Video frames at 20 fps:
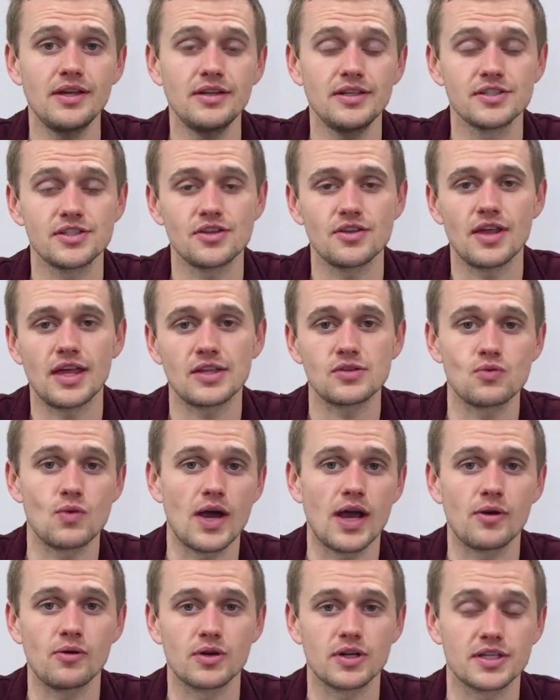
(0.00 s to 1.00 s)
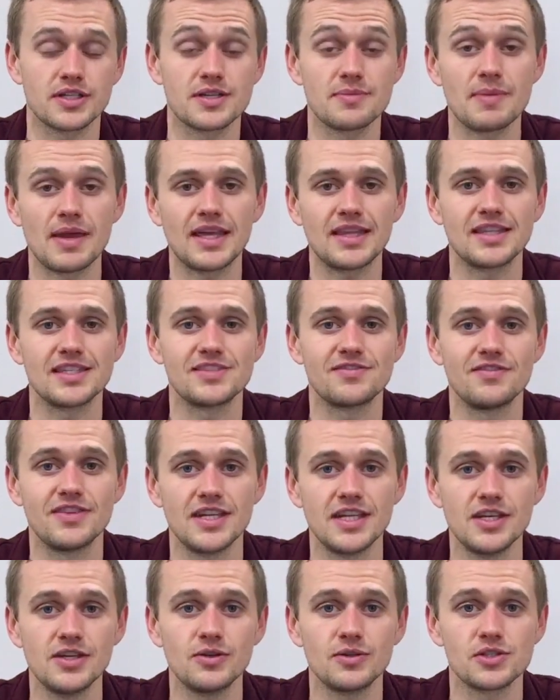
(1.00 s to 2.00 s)
and so that's why I wanted to make this
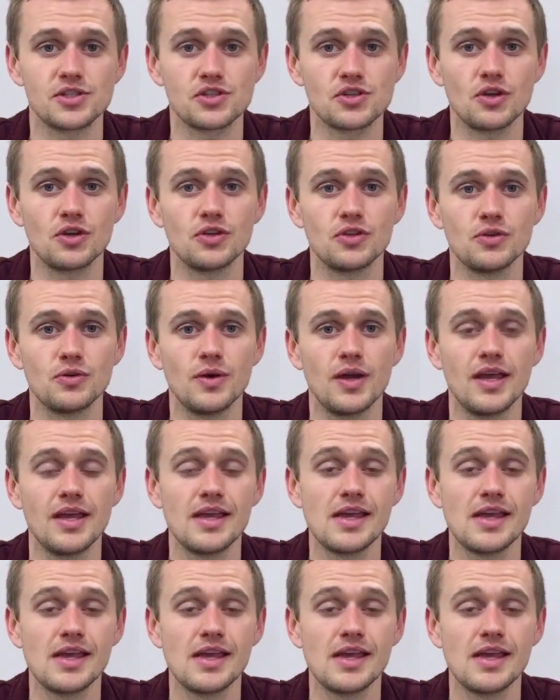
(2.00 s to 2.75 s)
video and show you